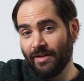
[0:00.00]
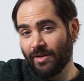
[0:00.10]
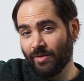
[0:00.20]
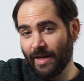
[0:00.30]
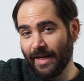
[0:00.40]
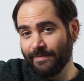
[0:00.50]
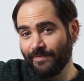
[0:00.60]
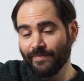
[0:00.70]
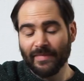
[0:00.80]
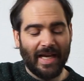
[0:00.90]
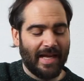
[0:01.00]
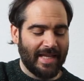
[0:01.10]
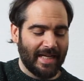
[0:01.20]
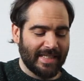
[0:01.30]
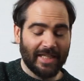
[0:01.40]
right? And
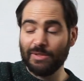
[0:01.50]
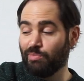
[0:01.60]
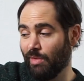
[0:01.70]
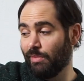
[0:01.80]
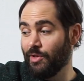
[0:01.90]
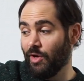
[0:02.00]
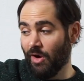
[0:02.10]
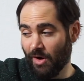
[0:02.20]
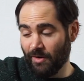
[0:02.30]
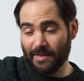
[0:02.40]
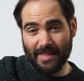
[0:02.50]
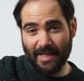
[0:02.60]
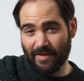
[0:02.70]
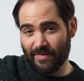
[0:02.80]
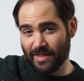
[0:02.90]
that's actually probably the hardest
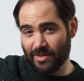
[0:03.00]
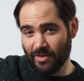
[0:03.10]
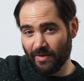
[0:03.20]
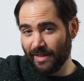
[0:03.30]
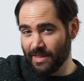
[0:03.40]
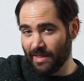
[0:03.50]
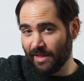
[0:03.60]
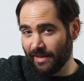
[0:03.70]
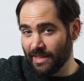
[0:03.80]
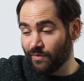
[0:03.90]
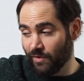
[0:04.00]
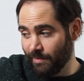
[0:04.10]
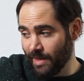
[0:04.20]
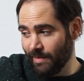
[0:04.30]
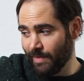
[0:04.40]
thing of this tune, at least for
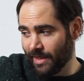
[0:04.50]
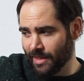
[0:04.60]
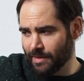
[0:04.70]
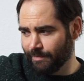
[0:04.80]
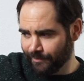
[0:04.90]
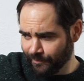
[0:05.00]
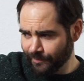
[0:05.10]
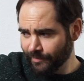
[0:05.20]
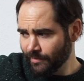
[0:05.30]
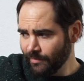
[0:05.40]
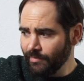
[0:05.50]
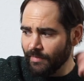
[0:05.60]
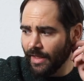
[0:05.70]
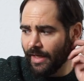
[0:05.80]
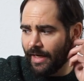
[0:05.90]
me, because
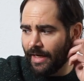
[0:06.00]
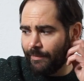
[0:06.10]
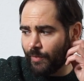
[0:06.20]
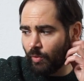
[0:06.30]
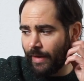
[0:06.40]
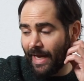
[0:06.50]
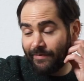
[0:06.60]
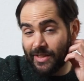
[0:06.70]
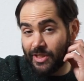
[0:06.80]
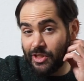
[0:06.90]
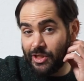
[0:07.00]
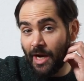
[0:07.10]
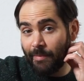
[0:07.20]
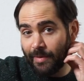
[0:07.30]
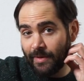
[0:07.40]
we have this
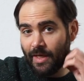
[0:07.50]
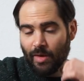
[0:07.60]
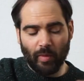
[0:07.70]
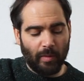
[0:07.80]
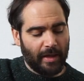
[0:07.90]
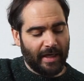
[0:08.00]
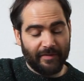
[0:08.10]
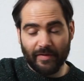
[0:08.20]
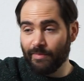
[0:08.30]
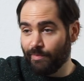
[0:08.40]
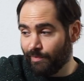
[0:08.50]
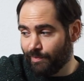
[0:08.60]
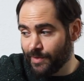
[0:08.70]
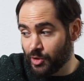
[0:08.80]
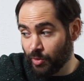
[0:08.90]
jump where we're kind of
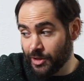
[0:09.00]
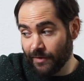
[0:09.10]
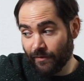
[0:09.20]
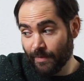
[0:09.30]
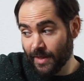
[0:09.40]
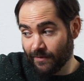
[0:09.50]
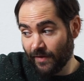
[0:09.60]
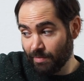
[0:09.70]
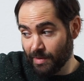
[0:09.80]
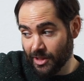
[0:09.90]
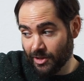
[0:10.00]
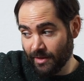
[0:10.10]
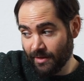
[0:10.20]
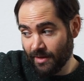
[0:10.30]
switching from this fifth position